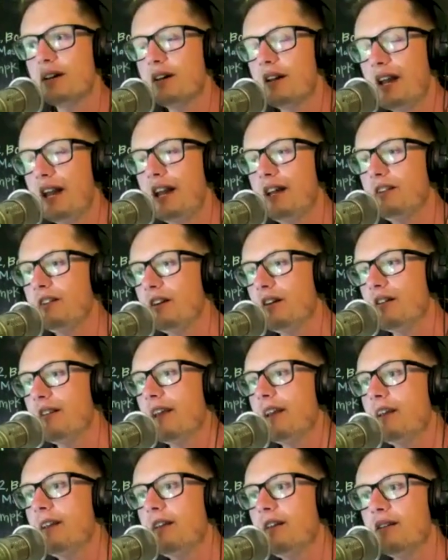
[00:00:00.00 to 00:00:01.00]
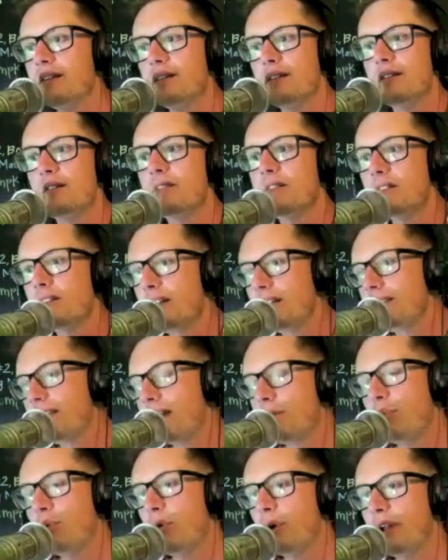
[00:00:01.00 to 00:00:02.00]
And at
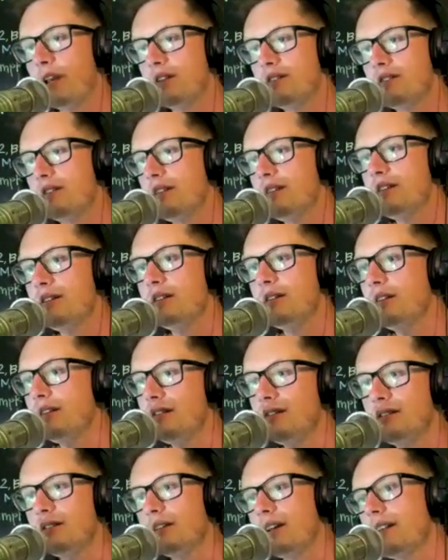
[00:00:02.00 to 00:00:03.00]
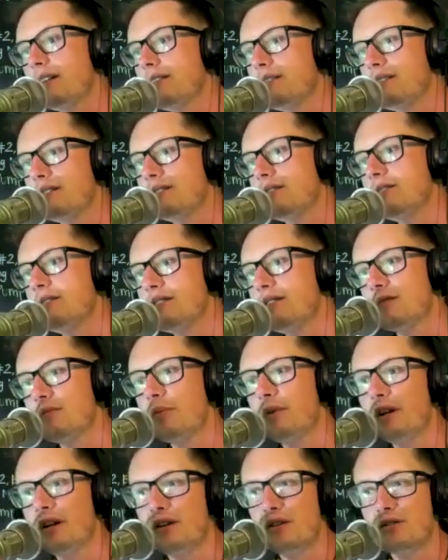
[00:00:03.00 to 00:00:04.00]
that point, he kind of
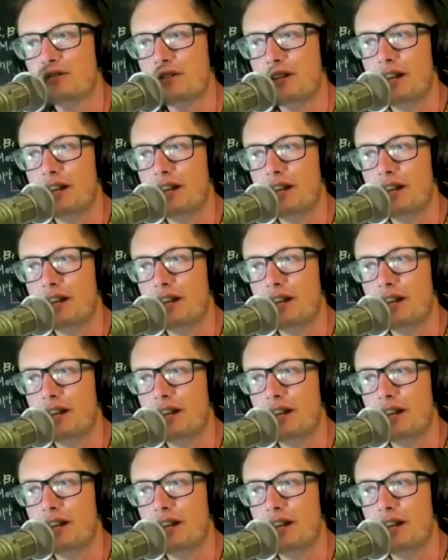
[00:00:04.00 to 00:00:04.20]
disappears.